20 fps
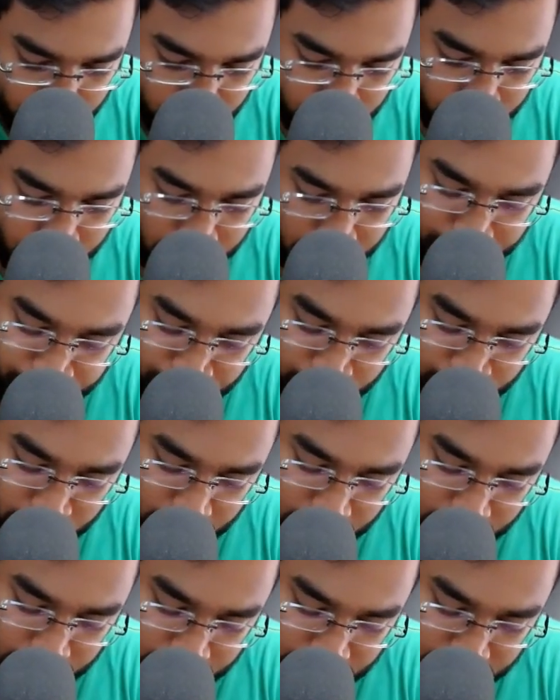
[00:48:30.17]
Okay,
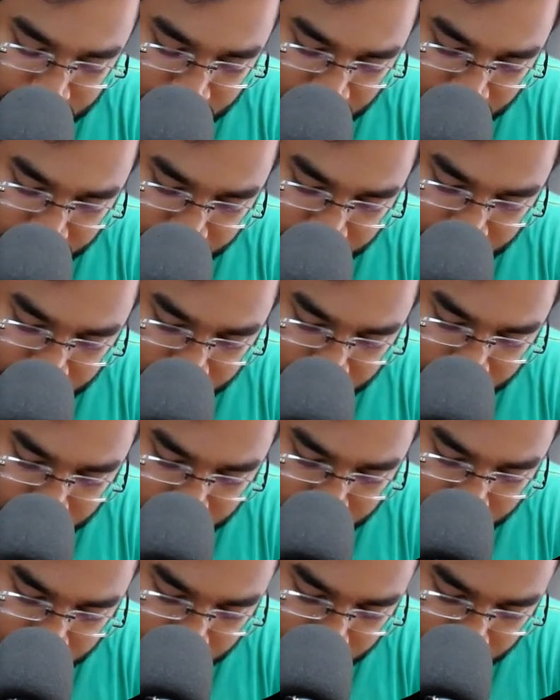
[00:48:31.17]
then 7,
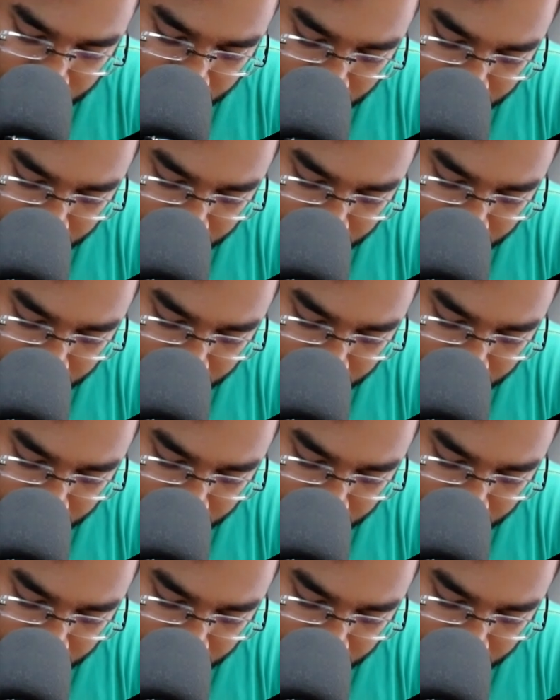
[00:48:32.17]
okay,